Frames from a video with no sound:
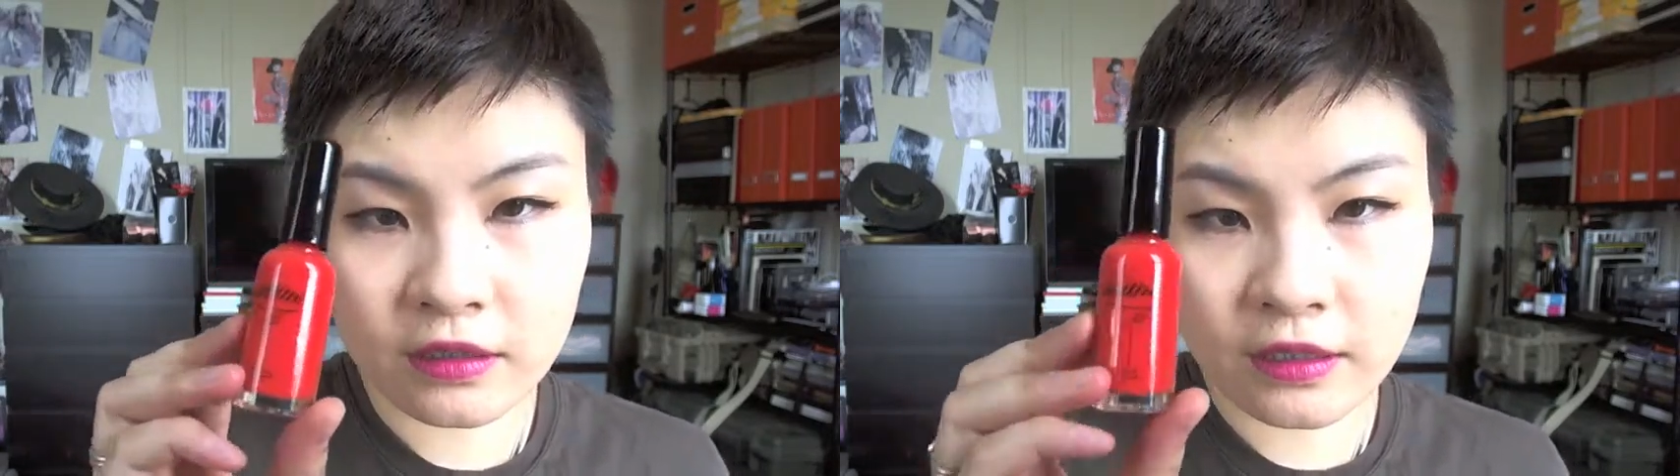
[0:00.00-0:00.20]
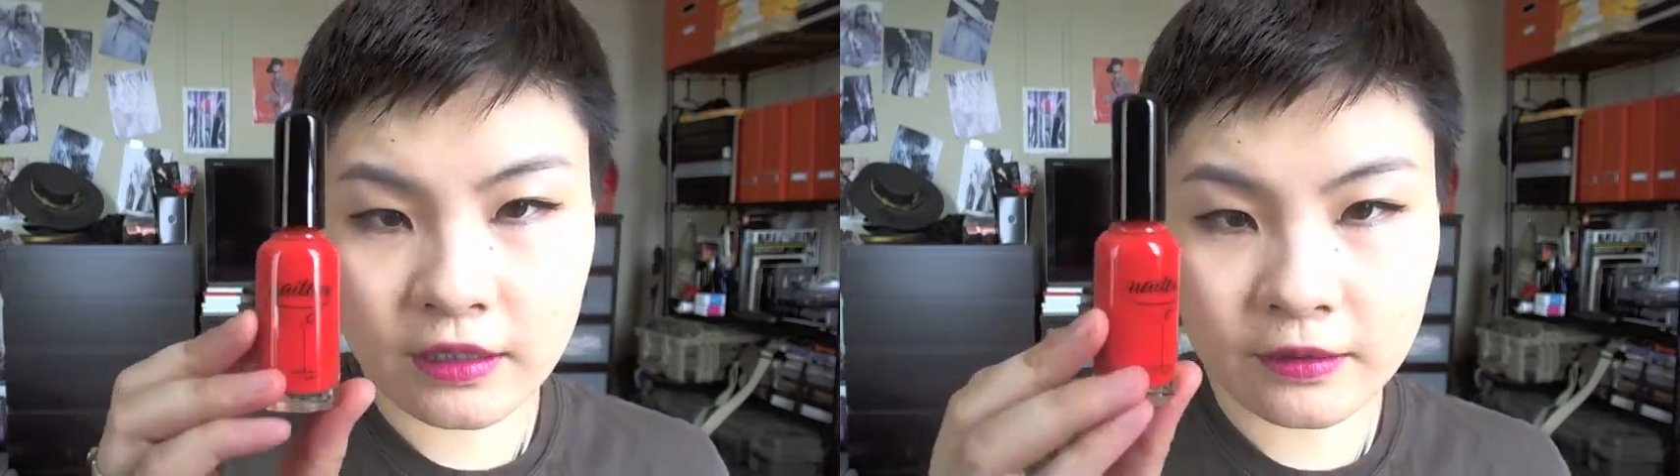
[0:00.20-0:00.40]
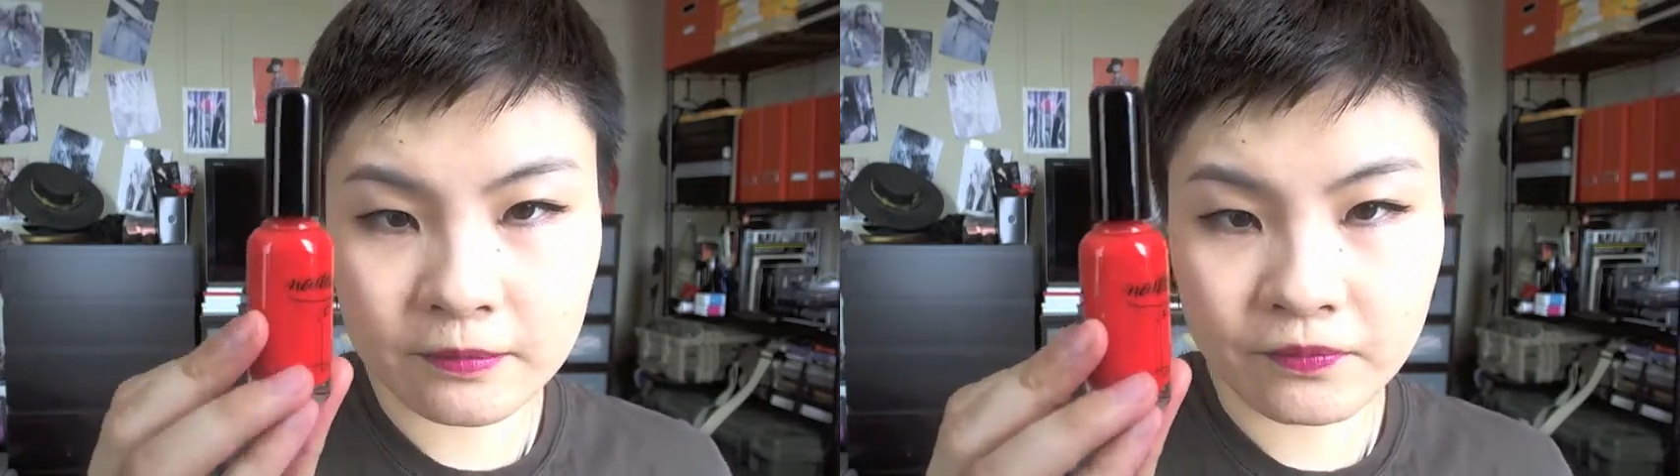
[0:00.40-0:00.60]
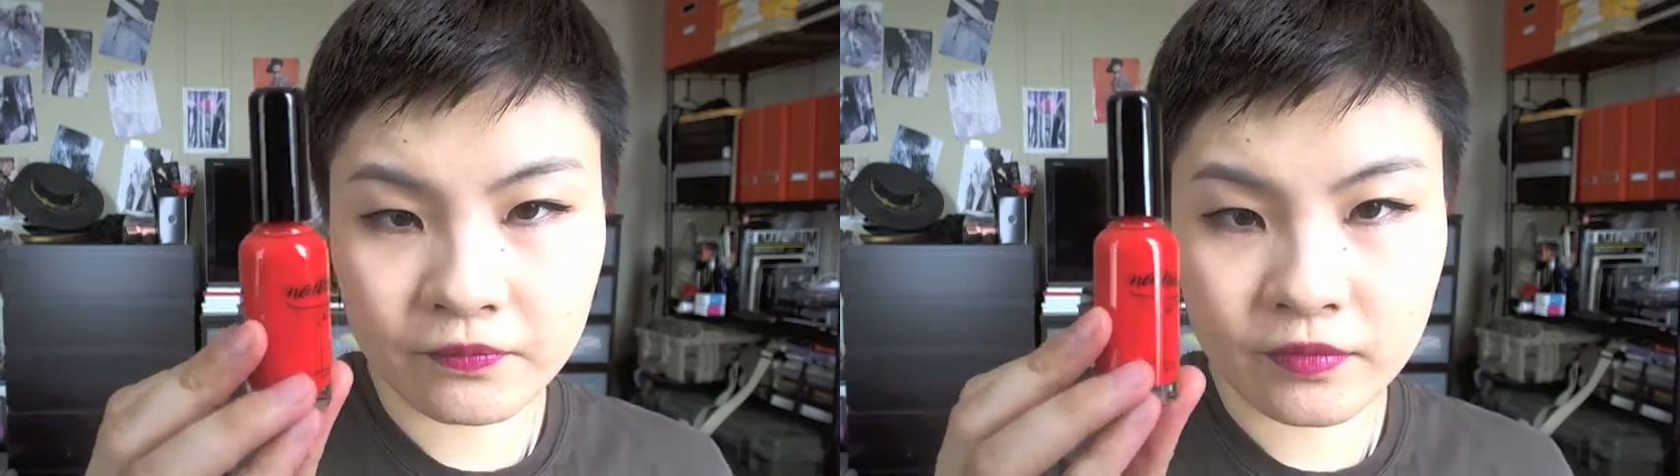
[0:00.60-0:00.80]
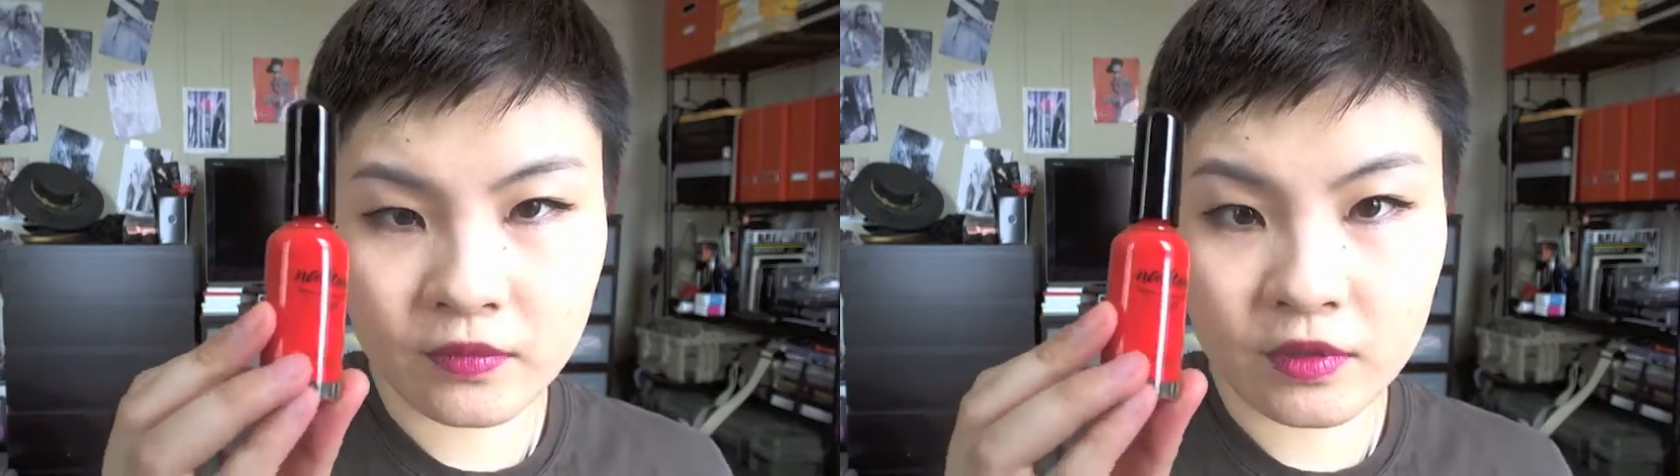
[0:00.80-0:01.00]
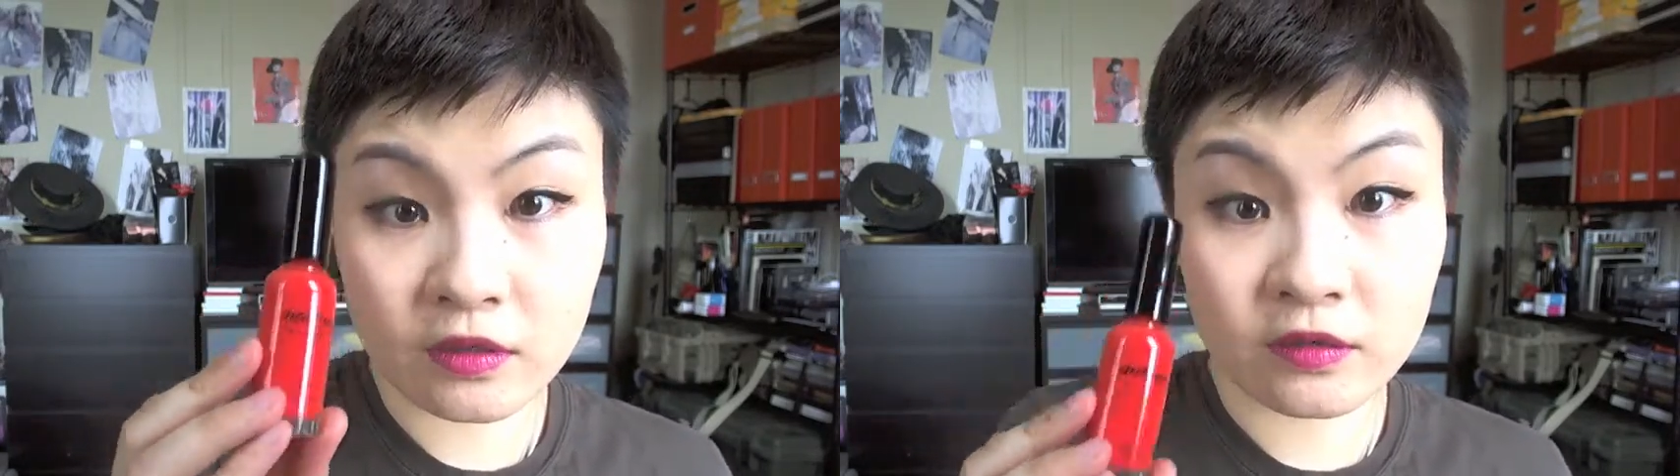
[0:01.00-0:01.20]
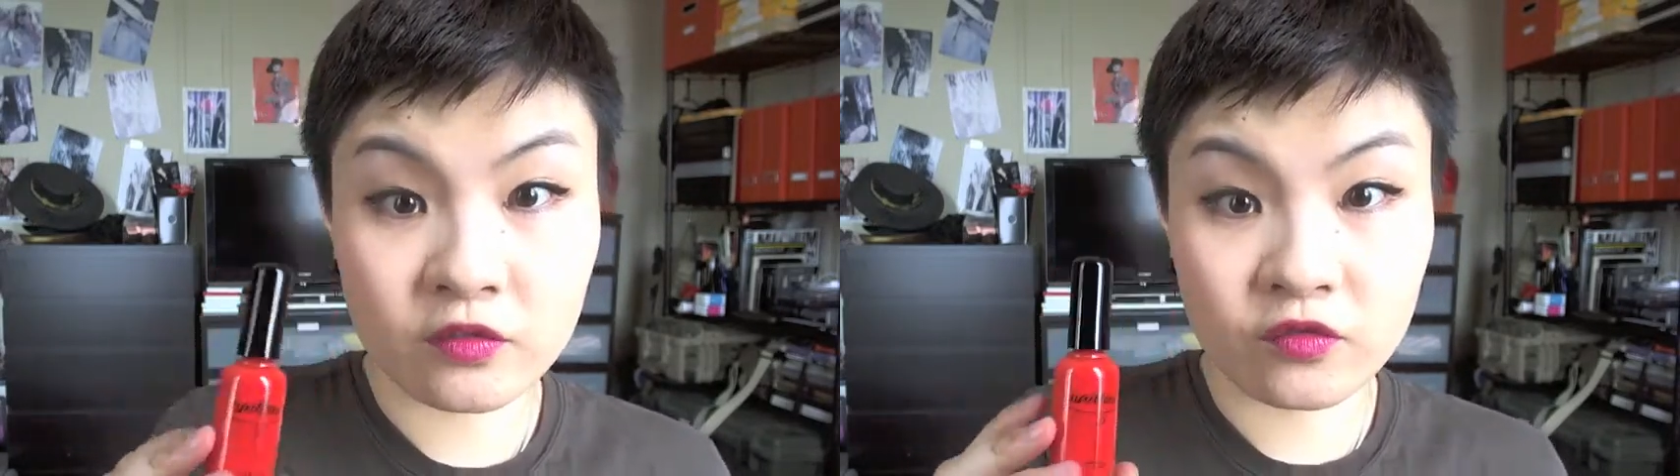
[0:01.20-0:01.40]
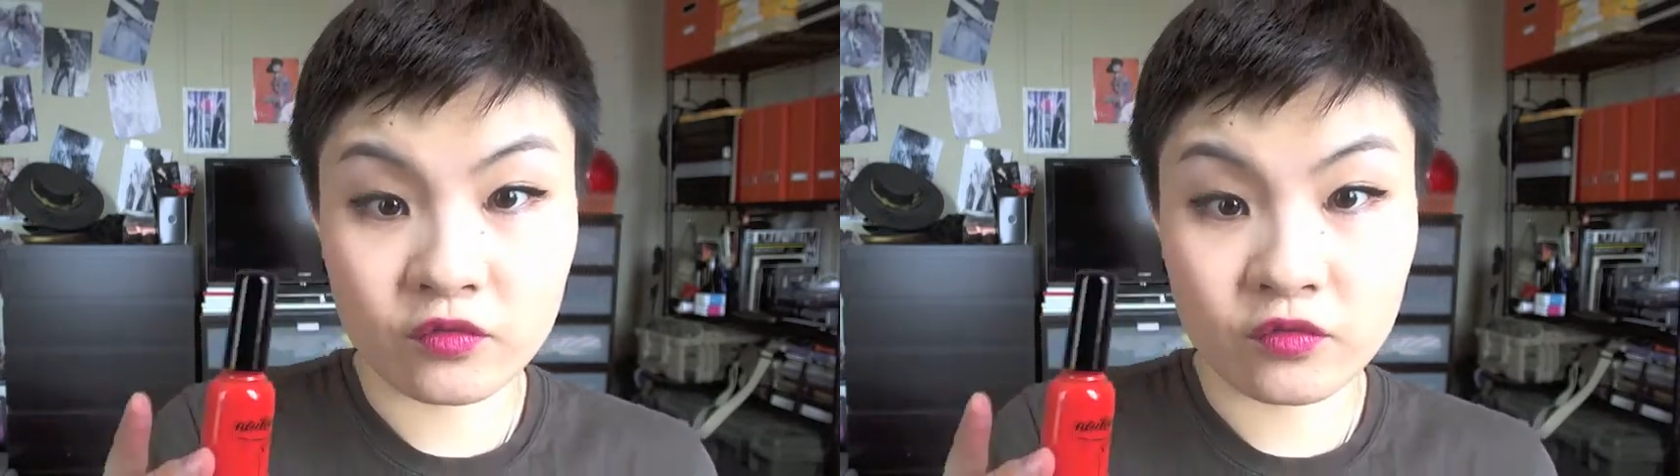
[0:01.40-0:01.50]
Um, it's